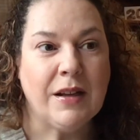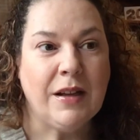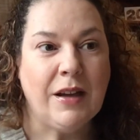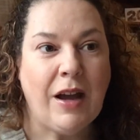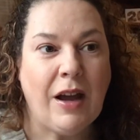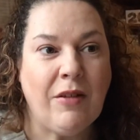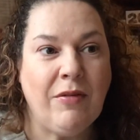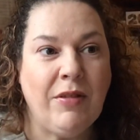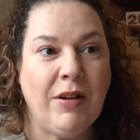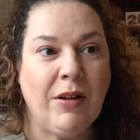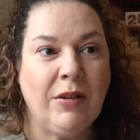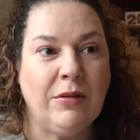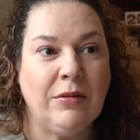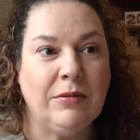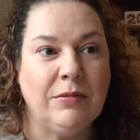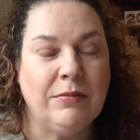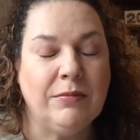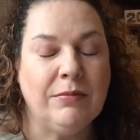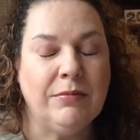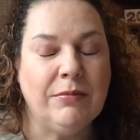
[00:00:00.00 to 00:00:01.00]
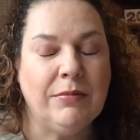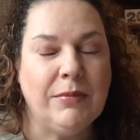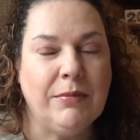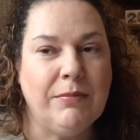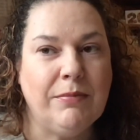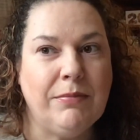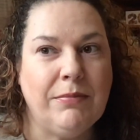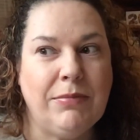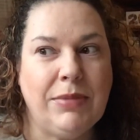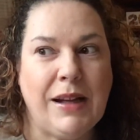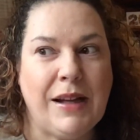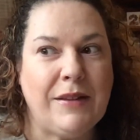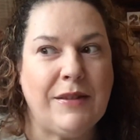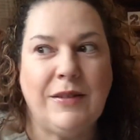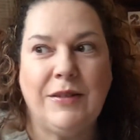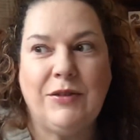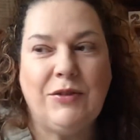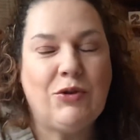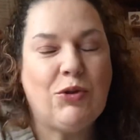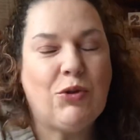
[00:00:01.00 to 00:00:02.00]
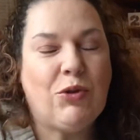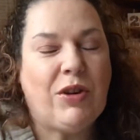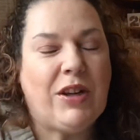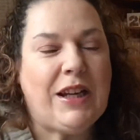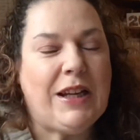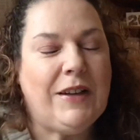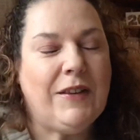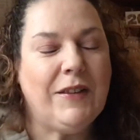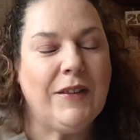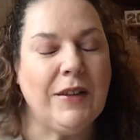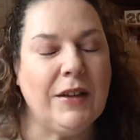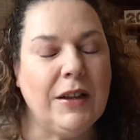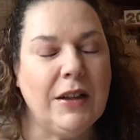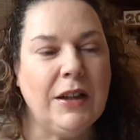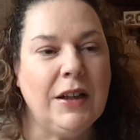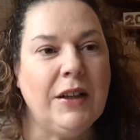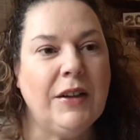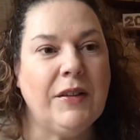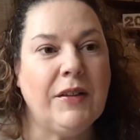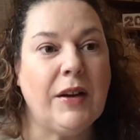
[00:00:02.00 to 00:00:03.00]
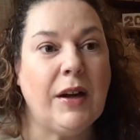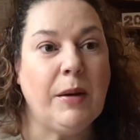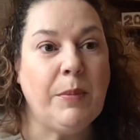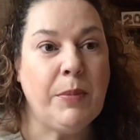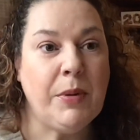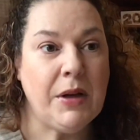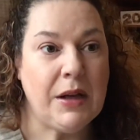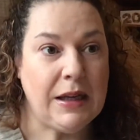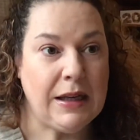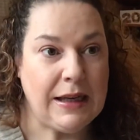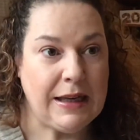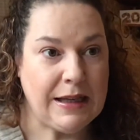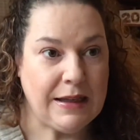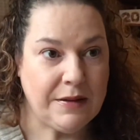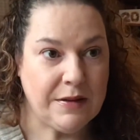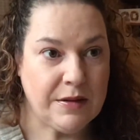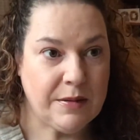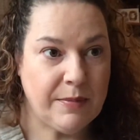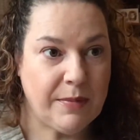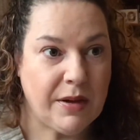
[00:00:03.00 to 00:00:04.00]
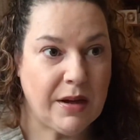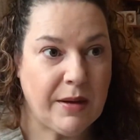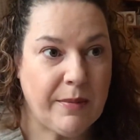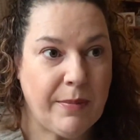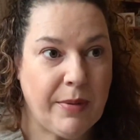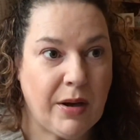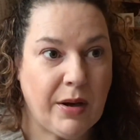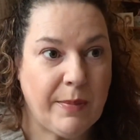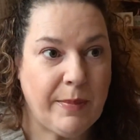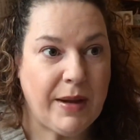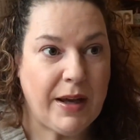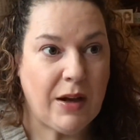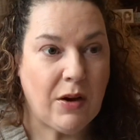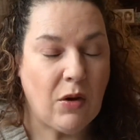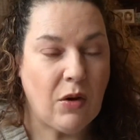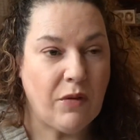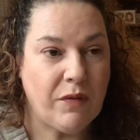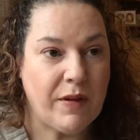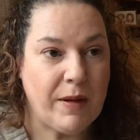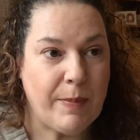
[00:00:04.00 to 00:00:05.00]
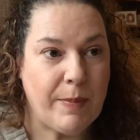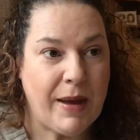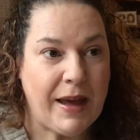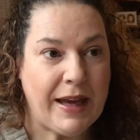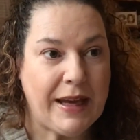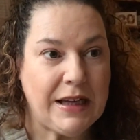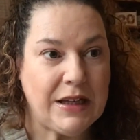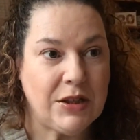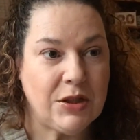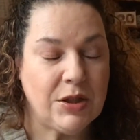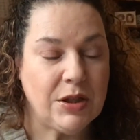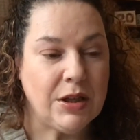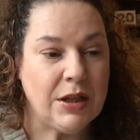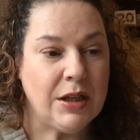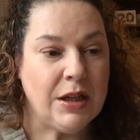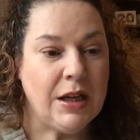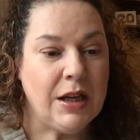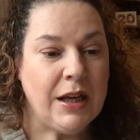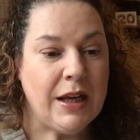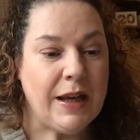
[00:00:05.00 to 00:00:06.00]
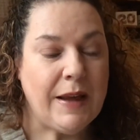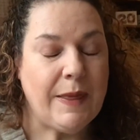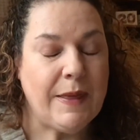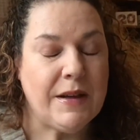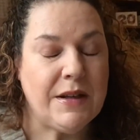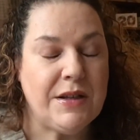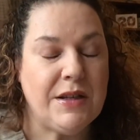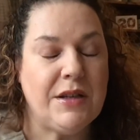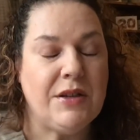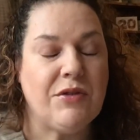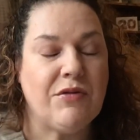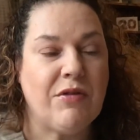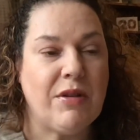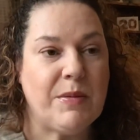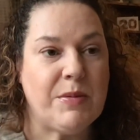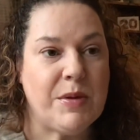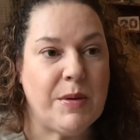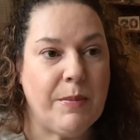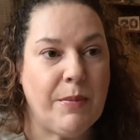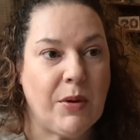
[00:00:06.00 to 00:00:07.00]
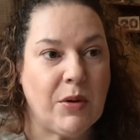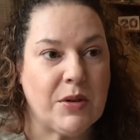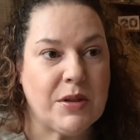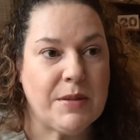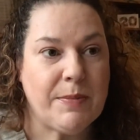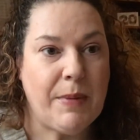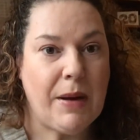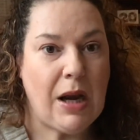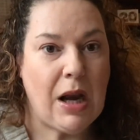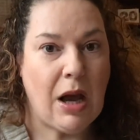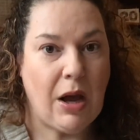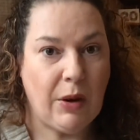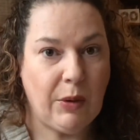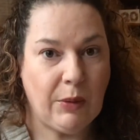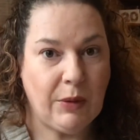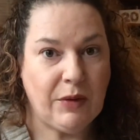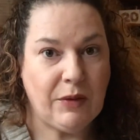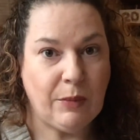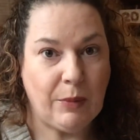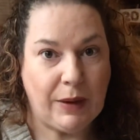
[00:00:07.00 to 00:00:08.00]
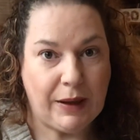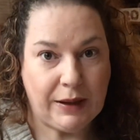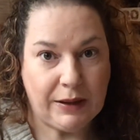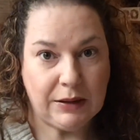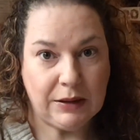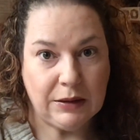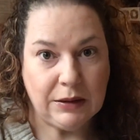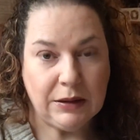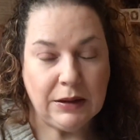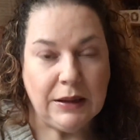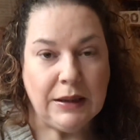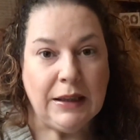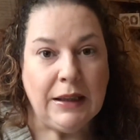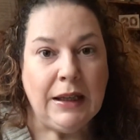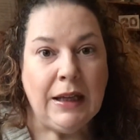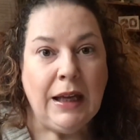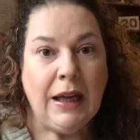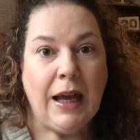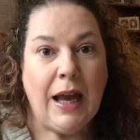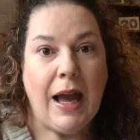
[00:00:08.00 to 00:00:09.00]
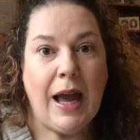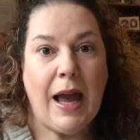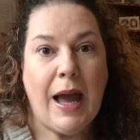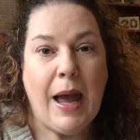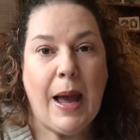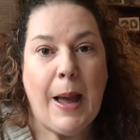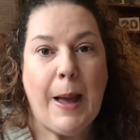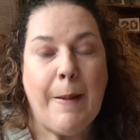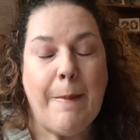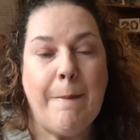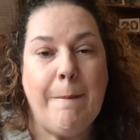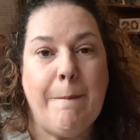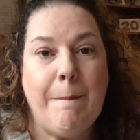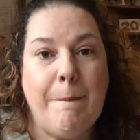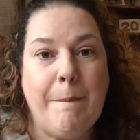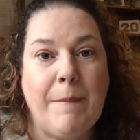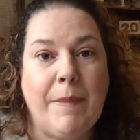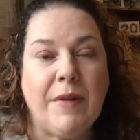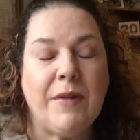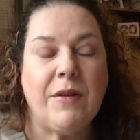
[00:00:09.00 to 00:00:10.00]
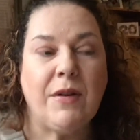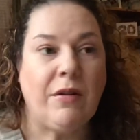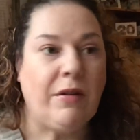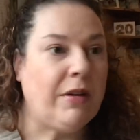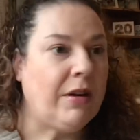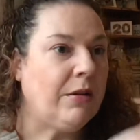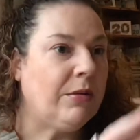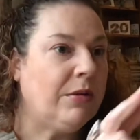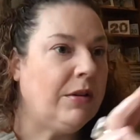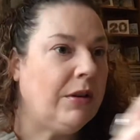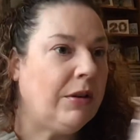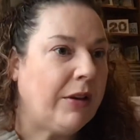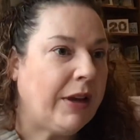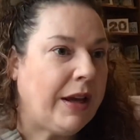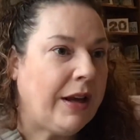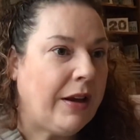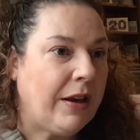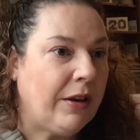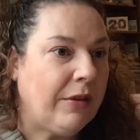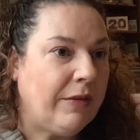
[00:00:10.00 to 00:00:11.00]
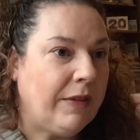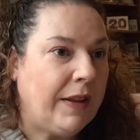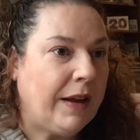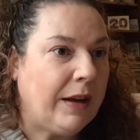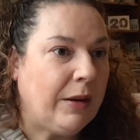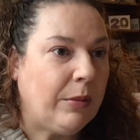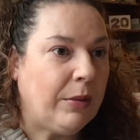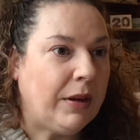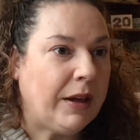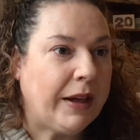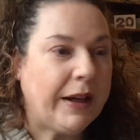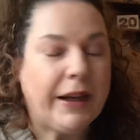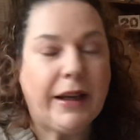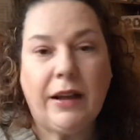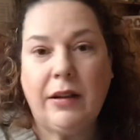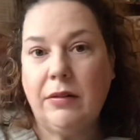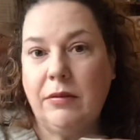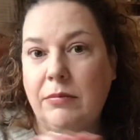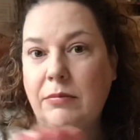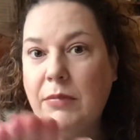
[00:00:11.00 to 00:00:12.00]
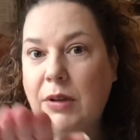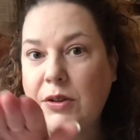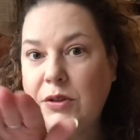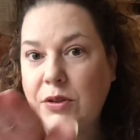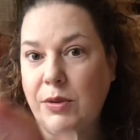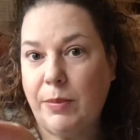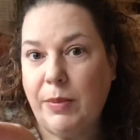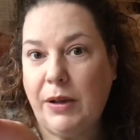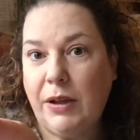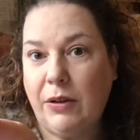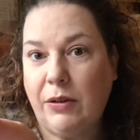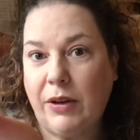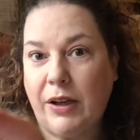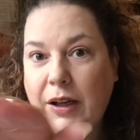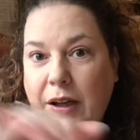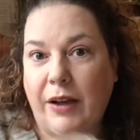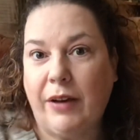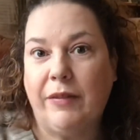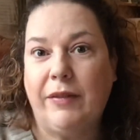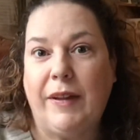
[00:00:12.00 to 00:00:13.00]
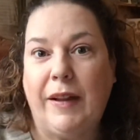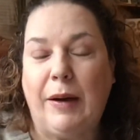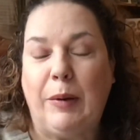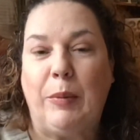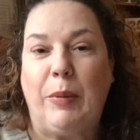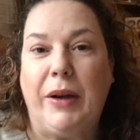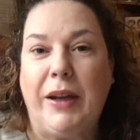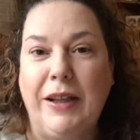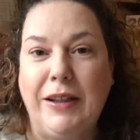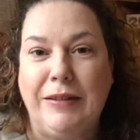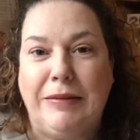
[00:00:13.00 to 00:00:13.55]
a real pleasant treat. So I'll put a link to my Buy Me a Coffee page in the description box below as well. Sorry, I was looking over that way. I should be looking over that way.